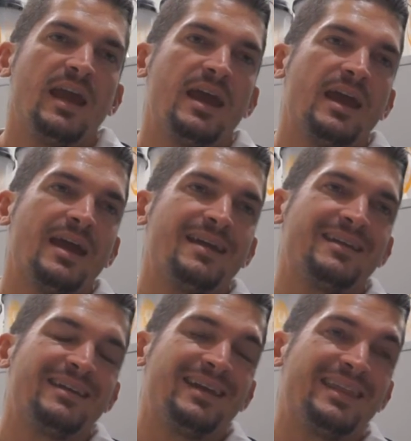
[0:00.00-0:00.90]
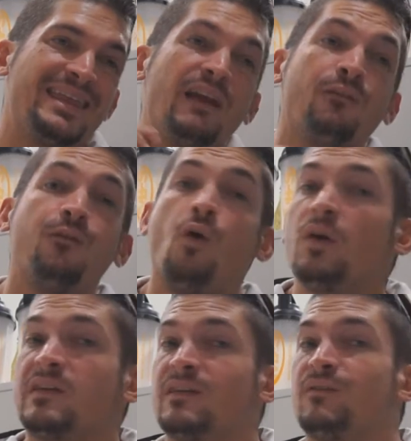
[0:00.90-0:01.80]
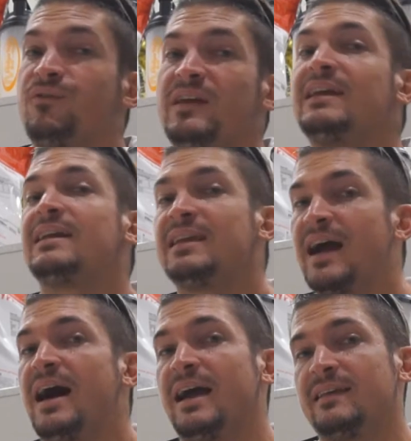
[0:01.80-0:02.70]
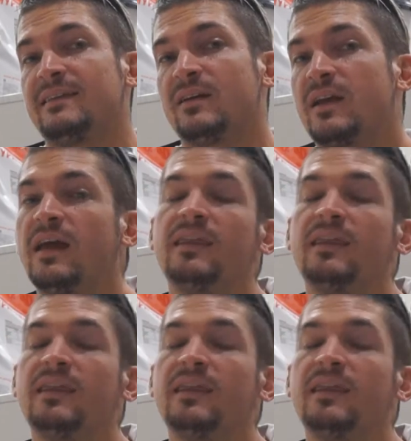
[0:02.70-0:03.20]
And that forces vegan guys, okay?